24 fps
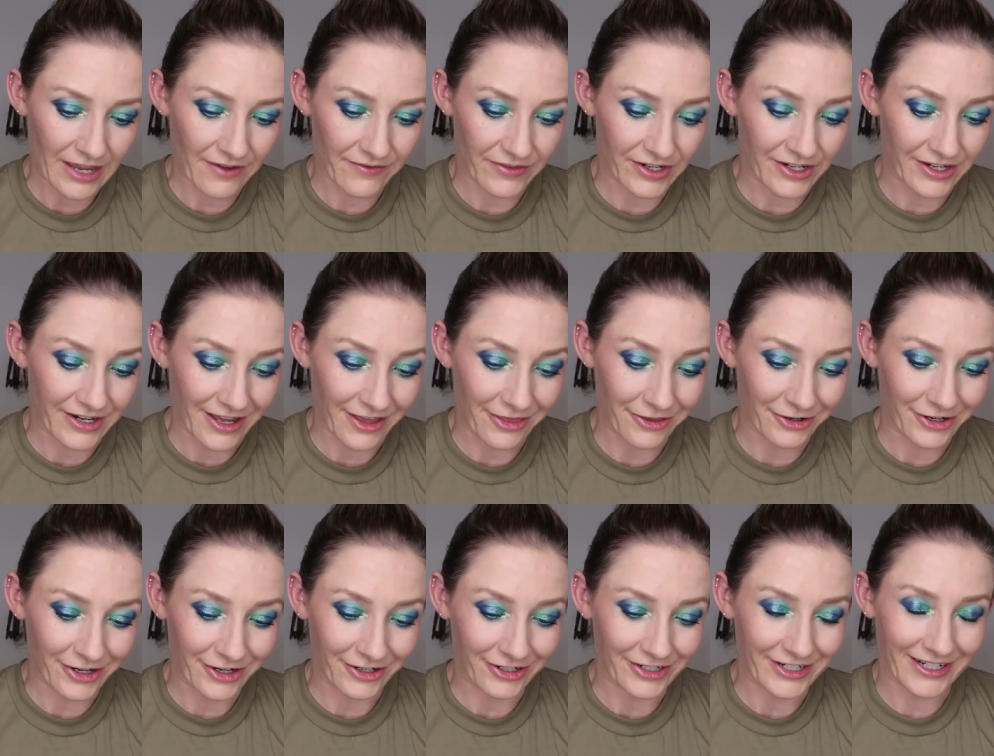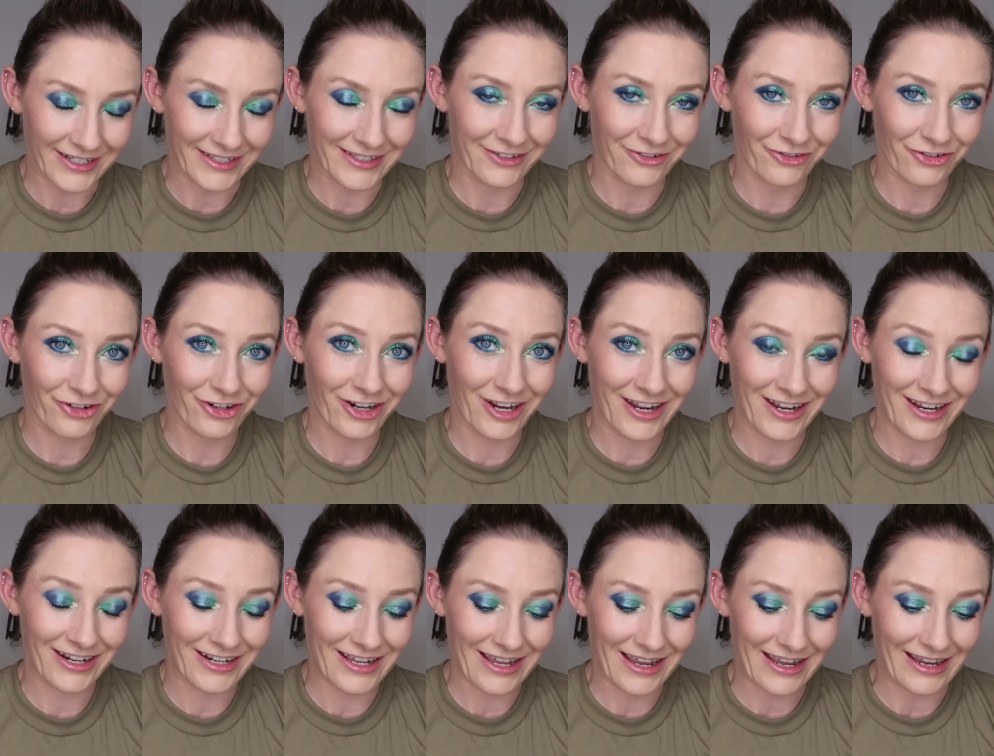have another iridescent
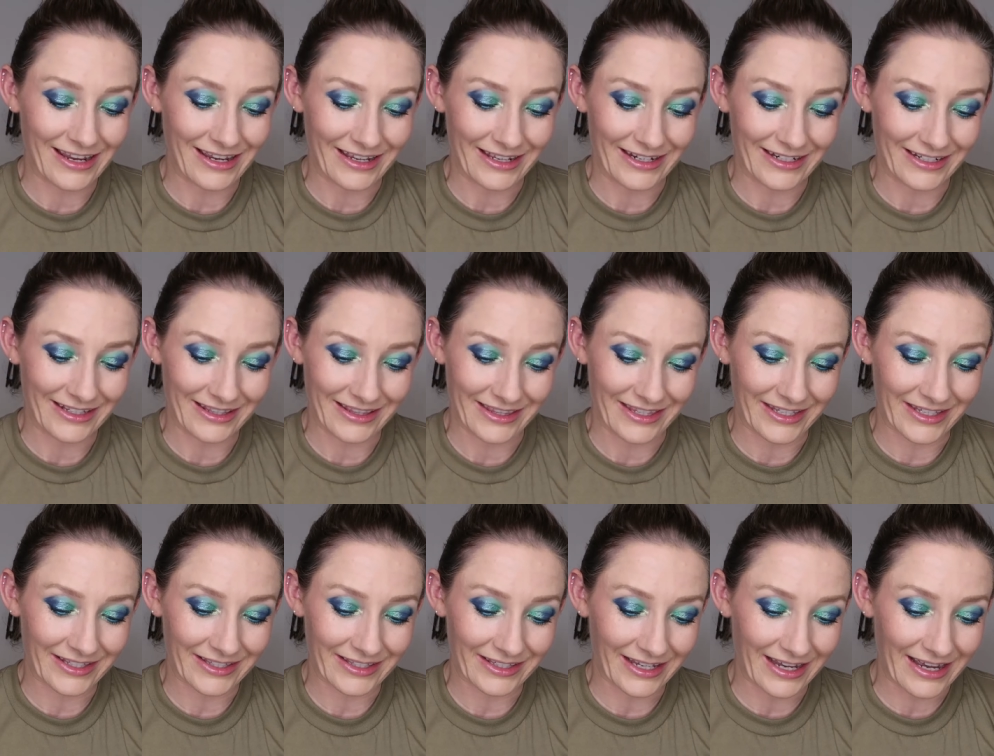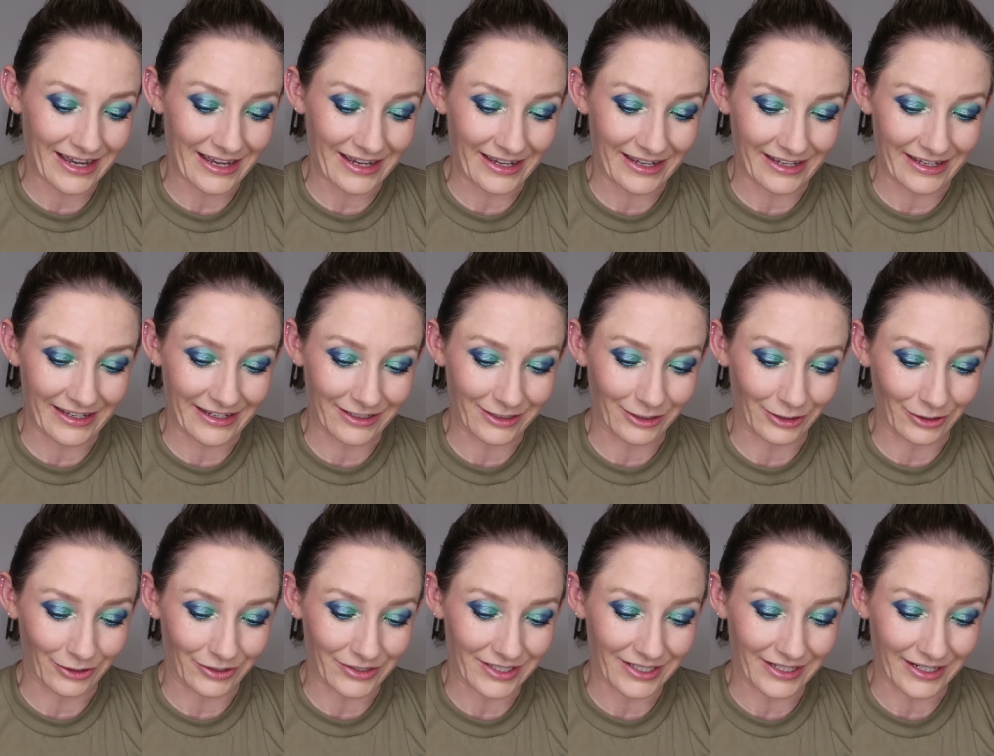shade, and this guy
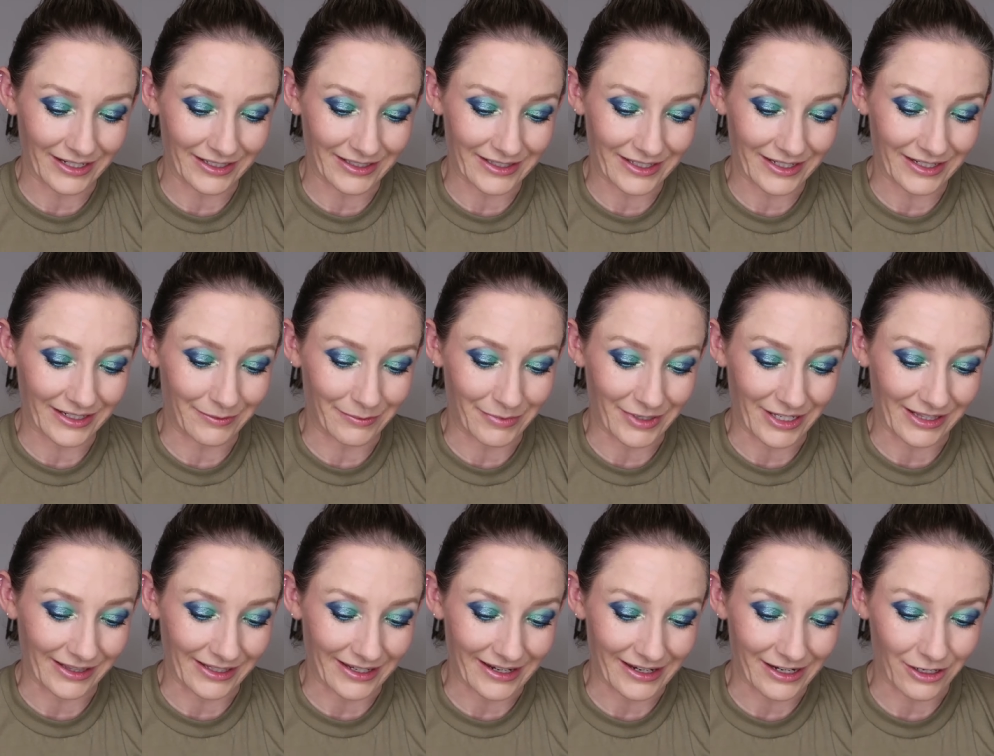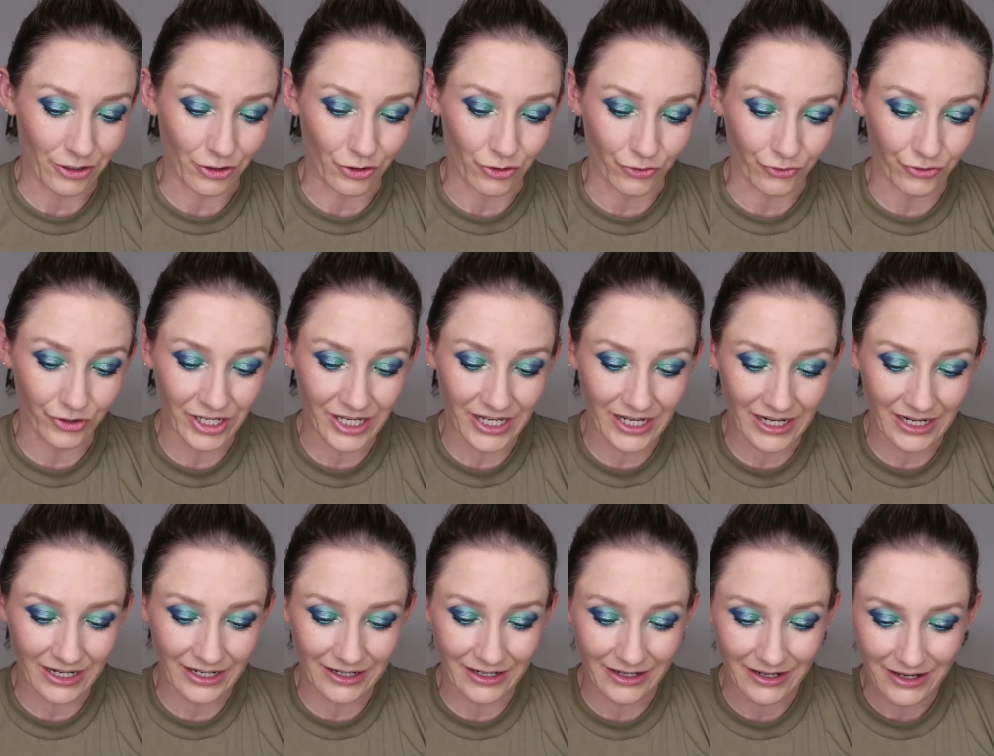looks like it's gonna be like
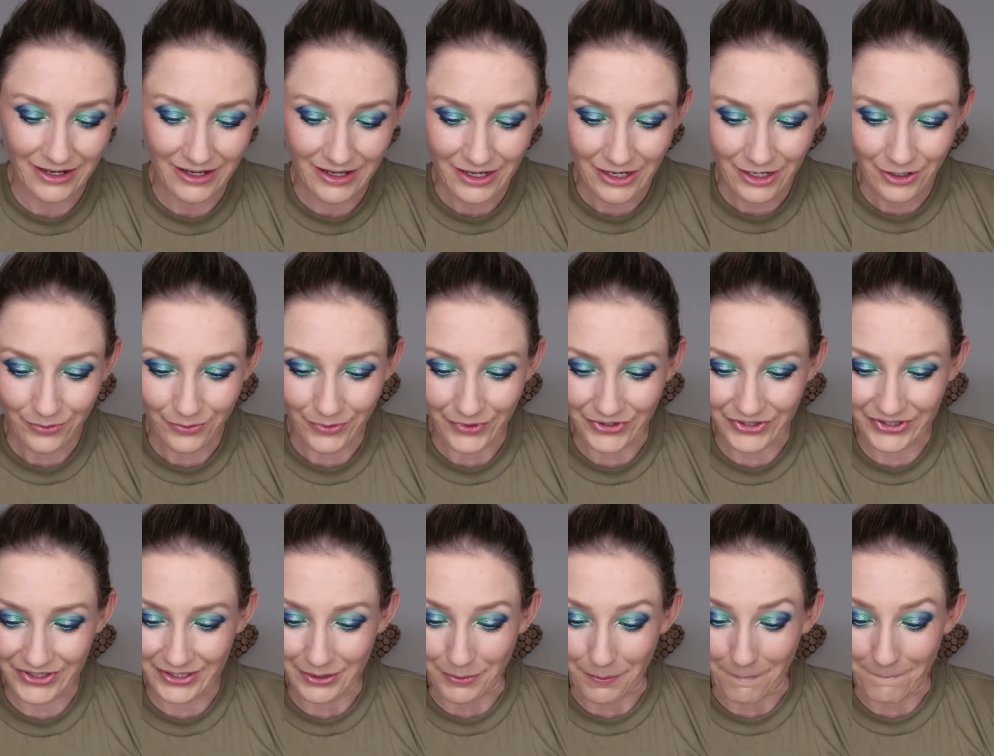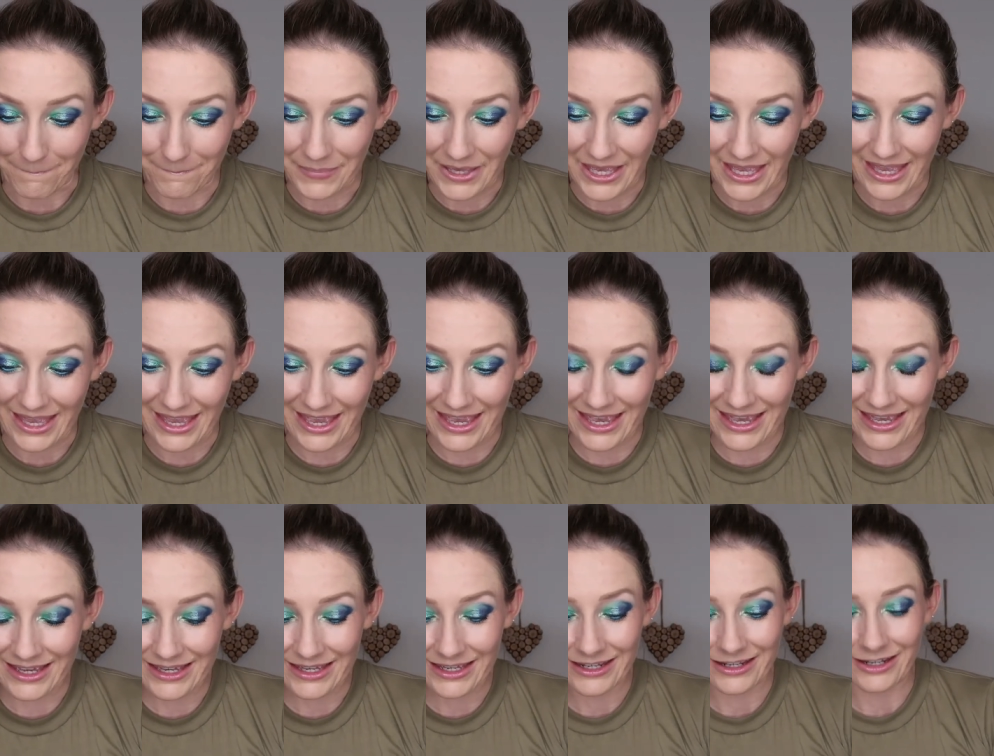green with some
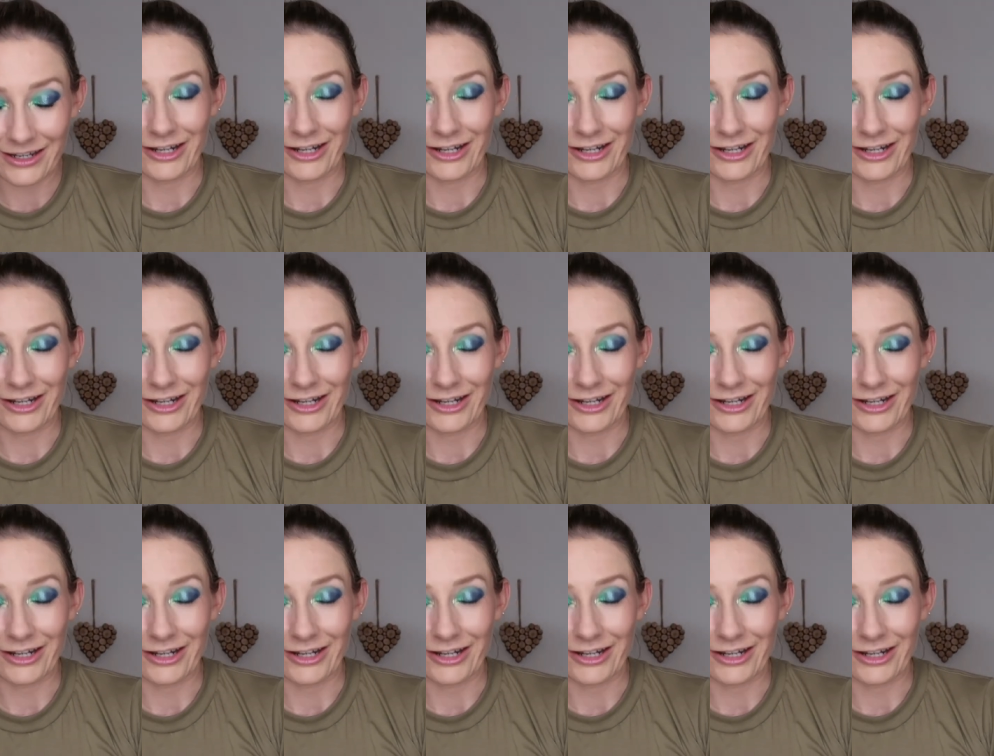pink.